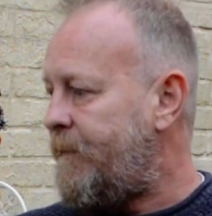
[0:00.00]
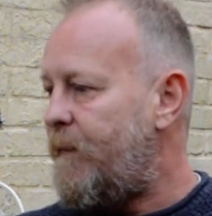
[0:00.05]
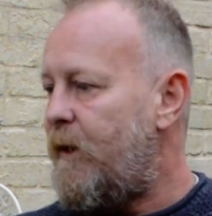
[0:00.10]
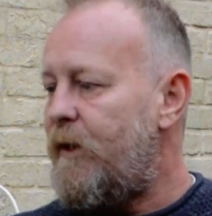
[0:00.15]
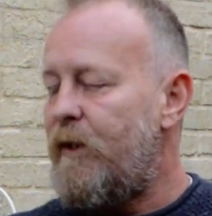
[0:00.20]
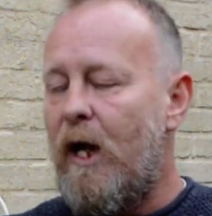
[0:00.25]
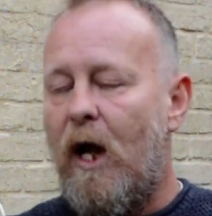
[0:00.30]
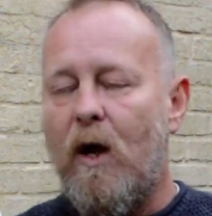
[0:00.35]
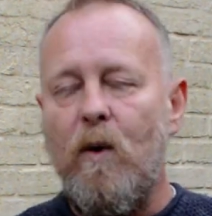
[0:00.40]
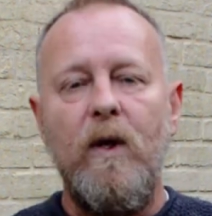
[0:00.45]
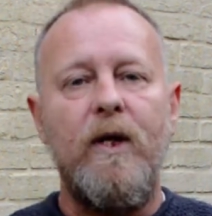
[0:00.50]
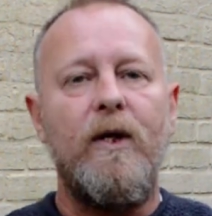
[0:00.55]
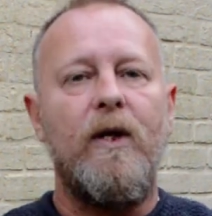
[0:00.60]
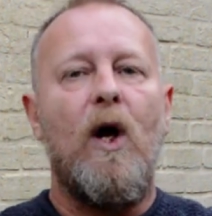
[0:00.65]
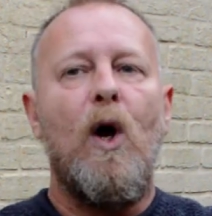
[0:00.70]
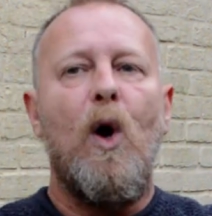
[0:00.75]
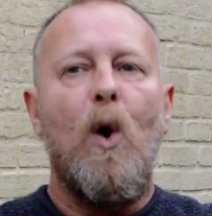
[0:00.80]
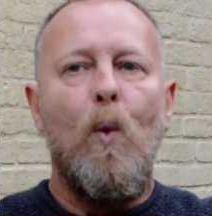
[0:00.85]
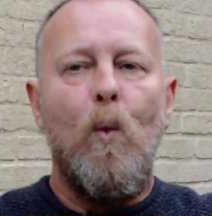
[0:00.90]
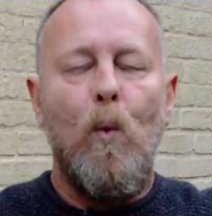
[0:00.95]
Knowing
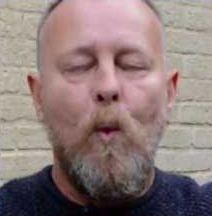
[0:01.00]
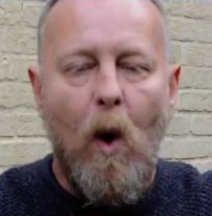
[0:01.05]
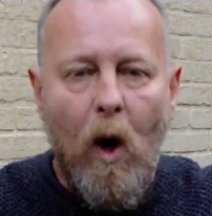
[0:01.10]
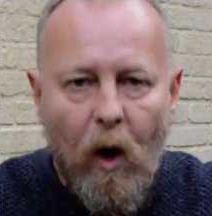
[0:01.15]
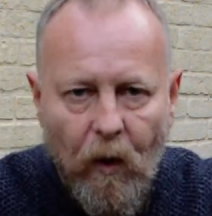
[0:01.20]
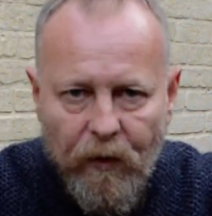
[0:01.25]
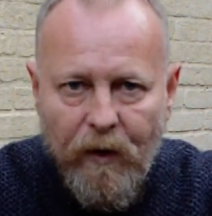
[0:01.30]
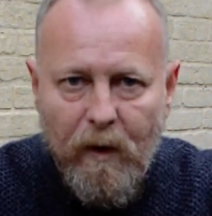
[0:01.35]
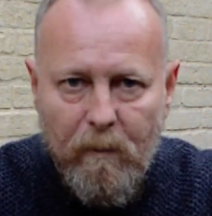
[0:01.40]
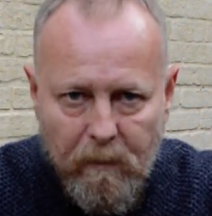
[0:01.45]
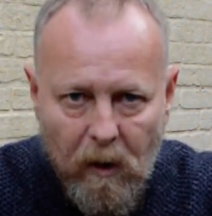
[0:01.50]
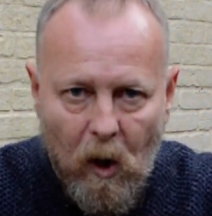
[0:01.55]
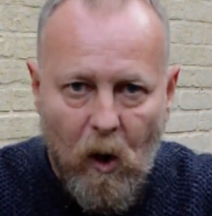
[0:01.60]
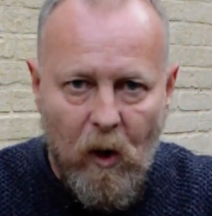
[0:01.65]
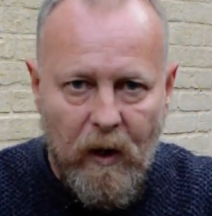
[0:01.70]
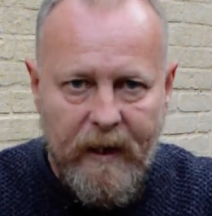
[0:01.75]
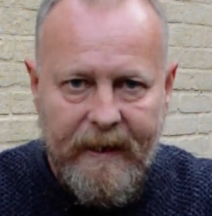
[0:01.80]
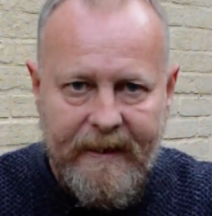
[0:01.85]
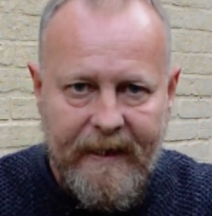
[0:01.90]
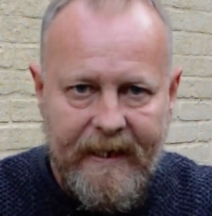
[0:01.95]
what the
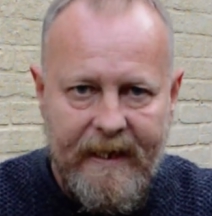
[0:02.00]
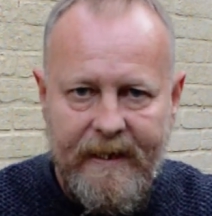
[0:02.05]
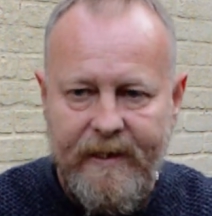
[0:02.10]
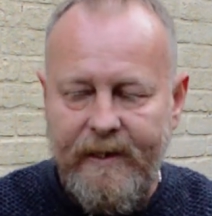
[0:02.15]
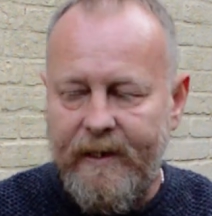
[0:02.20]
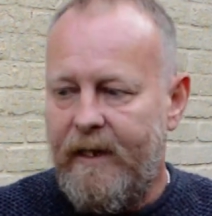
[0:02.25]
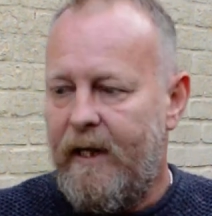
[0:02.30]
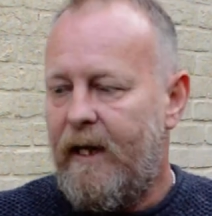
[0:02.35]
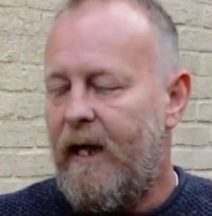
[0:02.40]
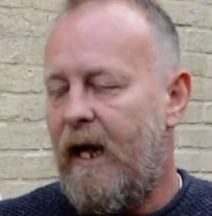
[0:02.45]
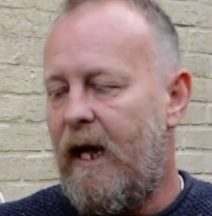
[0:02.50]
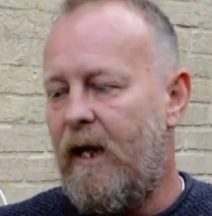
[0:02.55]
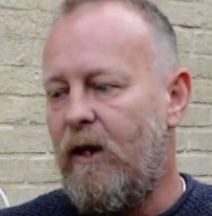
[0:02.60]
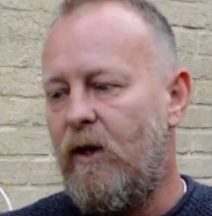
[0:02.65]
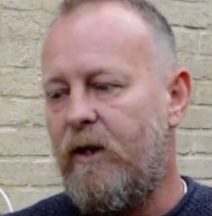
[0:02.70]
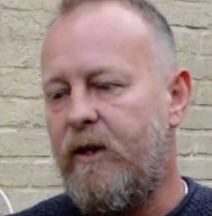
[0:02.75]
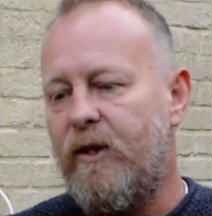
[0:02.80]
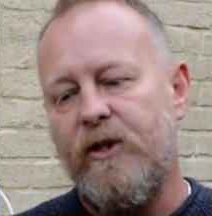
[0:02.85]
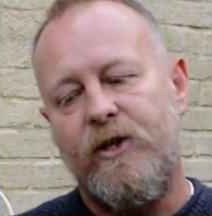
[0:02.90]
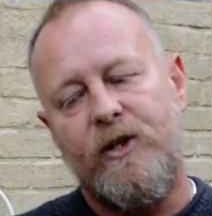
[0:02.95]
mind is, and
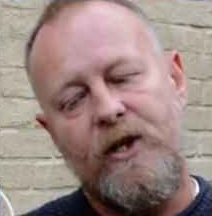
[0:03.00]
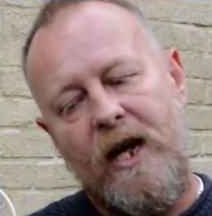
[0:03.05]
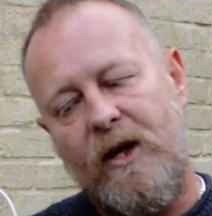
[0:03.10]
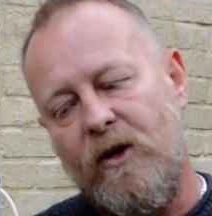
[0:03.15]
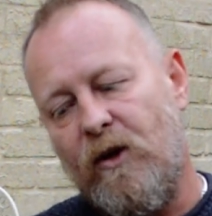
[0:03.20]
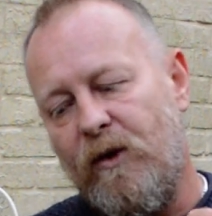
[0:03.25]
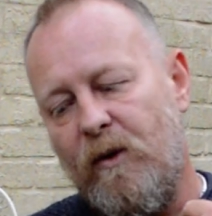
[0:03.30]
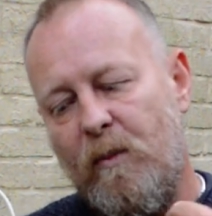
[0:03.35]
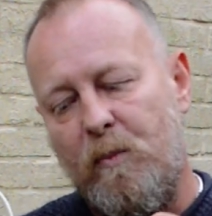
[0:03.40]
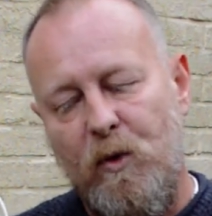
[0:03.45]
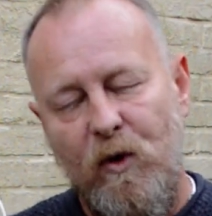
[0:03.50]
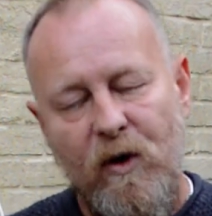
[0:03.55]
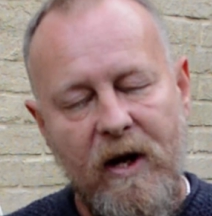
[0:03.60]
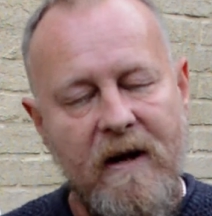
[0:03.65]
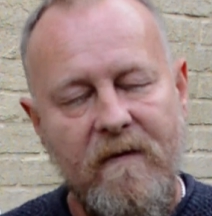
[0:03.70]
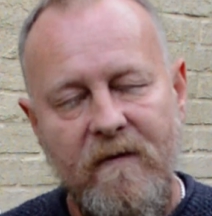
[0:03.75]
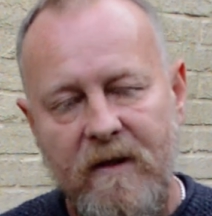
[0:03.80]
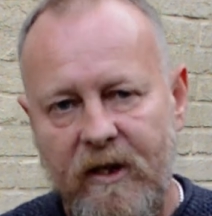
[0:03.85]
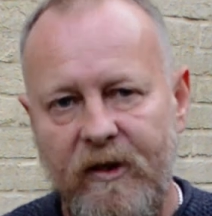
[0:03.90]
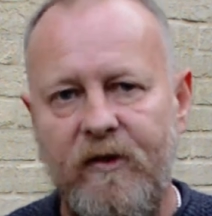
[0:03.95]
like I said on the
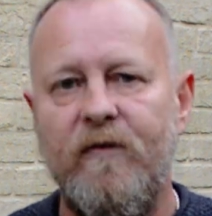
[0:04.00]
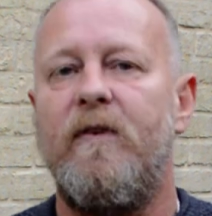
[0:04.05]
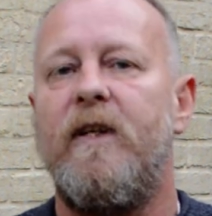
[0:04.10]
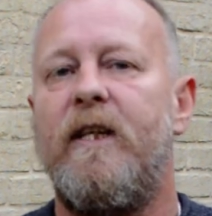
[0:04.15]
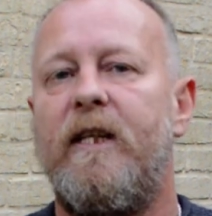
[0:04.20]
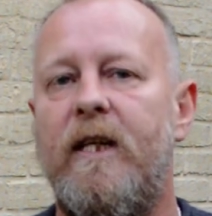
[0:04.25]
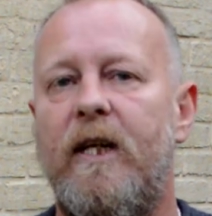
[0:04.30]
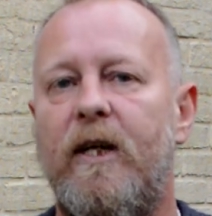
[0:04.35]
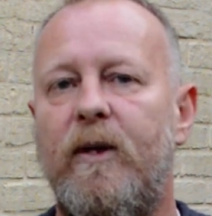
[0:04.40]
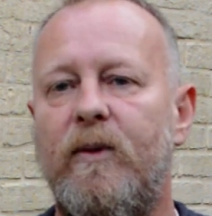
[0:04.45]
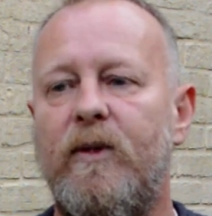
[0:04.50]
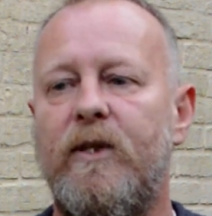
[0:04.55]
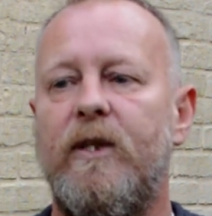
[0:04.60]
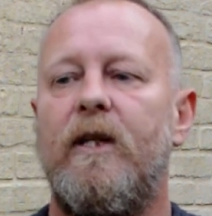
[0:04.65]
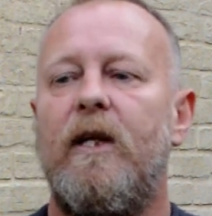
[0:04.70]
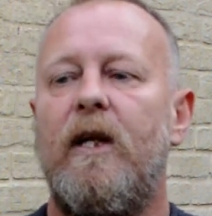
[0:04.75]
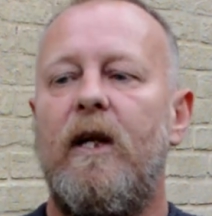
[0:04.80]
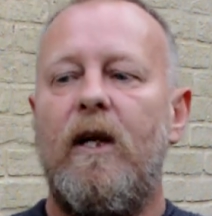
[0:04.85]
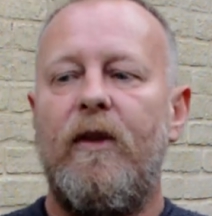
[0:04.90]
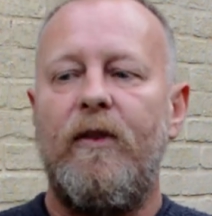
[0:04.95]
previous videos,
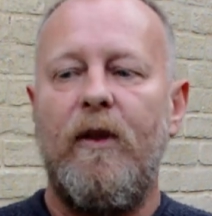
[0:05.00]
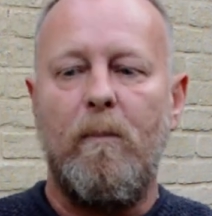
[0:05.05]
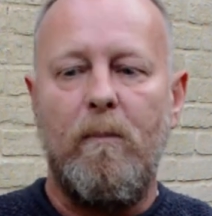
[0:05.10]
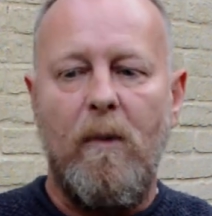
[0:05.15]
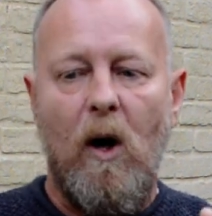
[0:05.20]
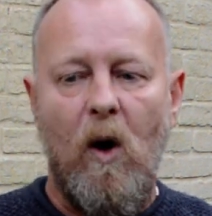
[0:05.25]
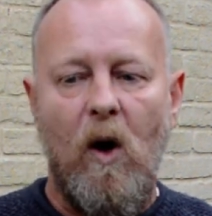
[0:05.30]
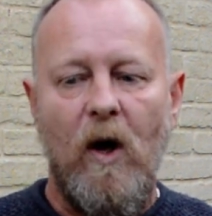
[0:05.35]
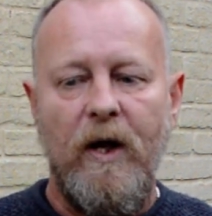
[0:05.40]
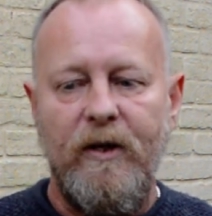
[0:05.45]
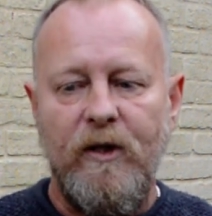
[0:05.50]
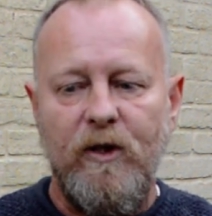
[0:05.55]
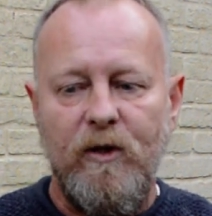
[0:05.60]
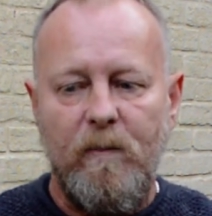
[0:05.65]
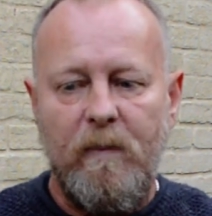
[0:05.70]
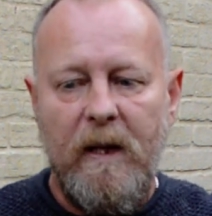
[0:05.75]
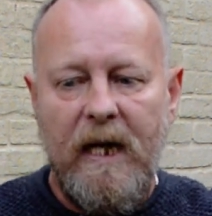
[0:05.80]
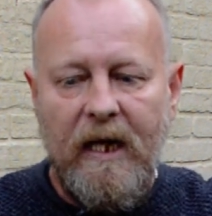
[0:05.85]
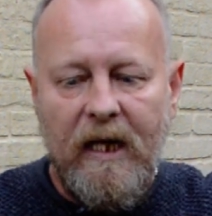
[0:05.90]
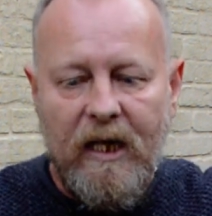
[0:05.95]
the mind has
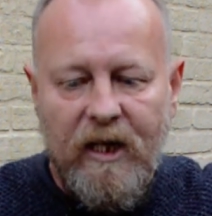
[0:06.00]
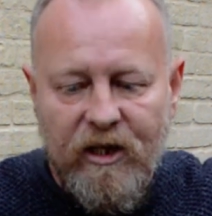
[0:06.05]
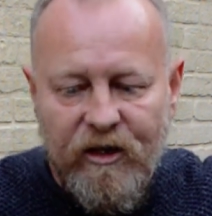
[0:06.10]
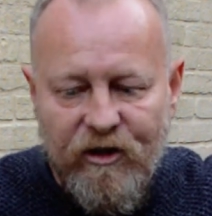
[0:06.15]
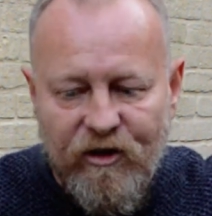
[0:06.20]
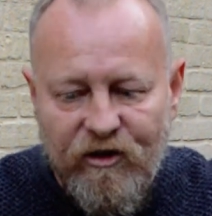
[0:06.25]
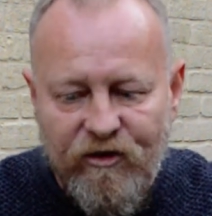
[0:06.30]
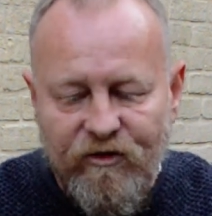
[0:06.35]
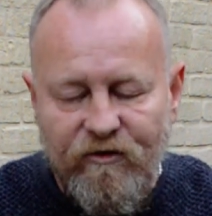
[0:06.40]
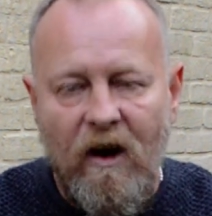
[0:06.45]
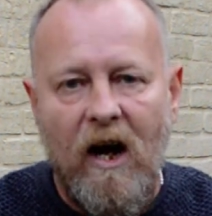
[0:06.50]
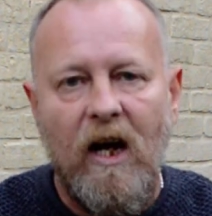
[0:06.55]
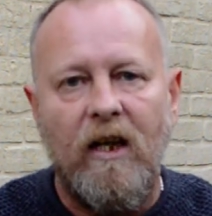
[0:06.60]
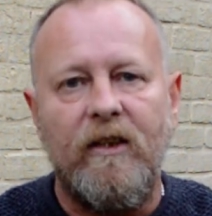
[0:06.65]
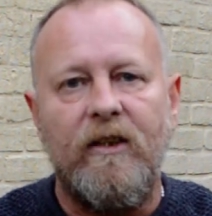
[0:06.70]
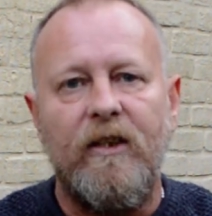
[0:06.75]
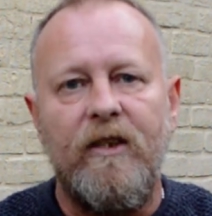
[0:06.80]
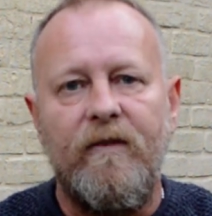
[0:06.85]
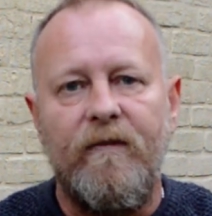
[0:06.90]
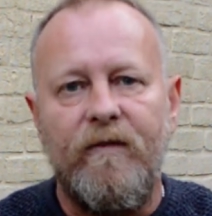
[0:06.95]
been
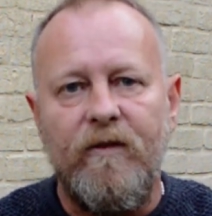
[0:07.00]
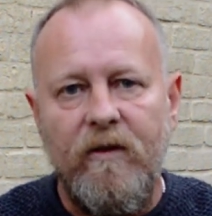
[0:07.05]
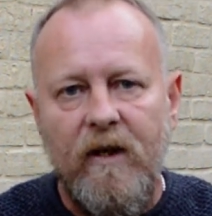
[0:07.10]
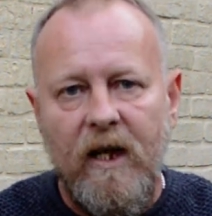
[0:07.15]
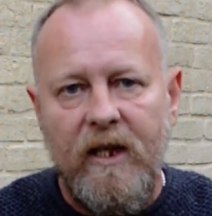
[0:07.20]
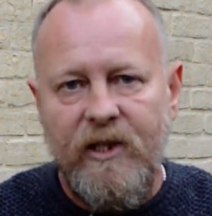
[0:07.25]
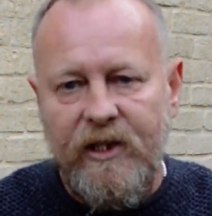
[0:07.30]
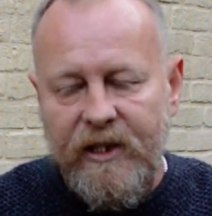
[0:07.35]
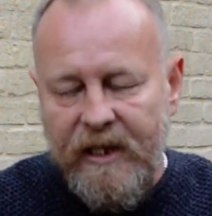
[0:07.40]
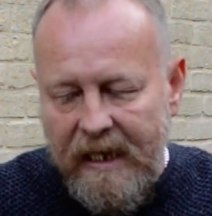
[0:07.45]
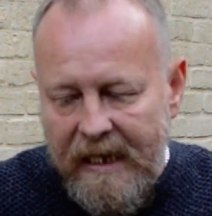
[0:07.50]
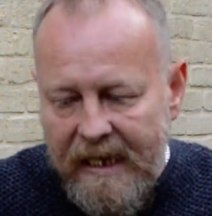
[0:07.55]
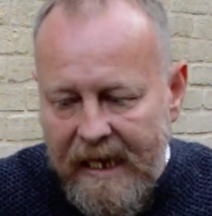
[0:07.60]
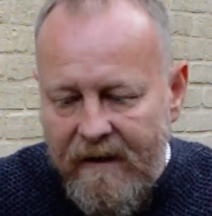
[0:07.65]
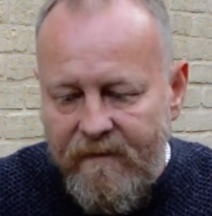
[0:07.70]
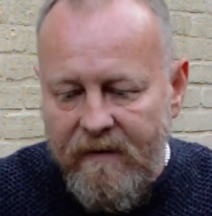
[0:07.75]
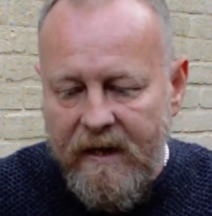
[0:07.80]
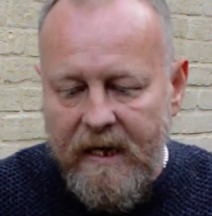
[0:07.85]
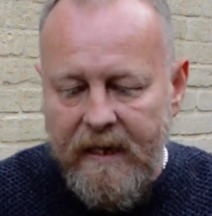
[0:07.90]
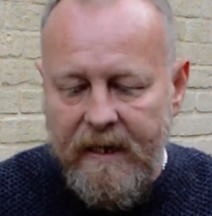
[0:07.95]
constructed for us to
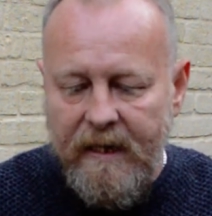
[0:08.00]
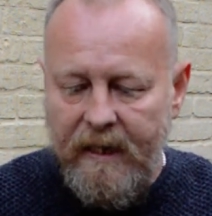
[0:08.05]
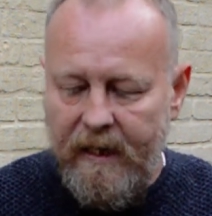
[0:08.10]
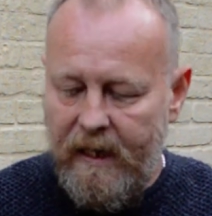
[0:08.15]
live in